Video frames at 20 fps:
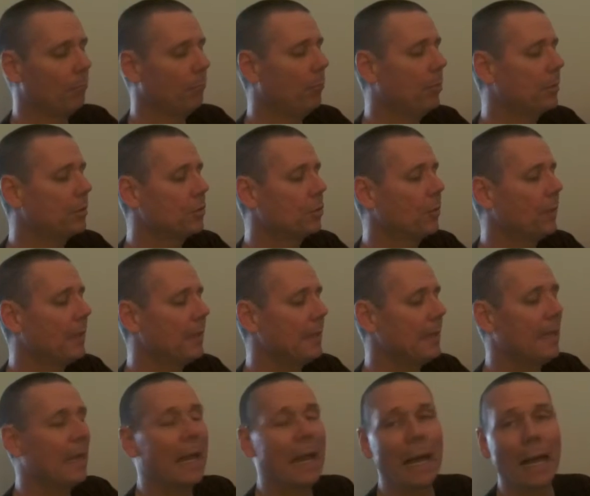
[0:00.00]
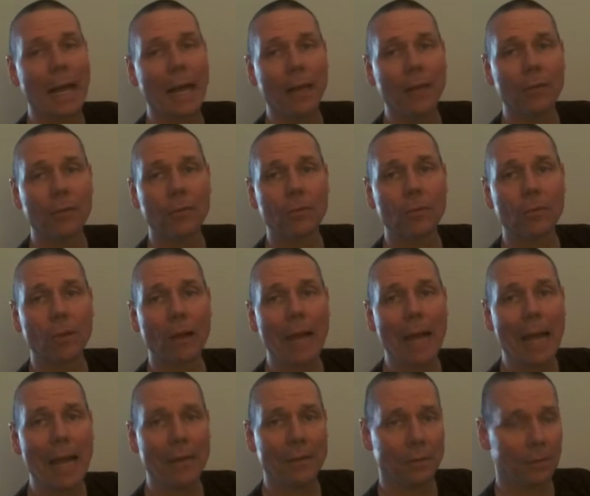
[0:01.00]
Between the Eyes,
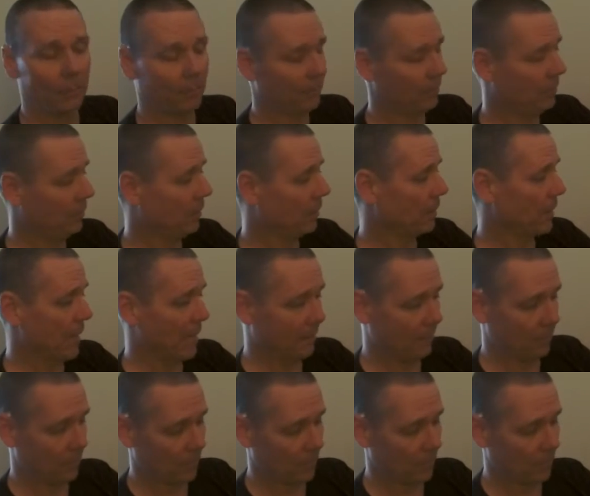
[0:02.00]
Ratt. All right.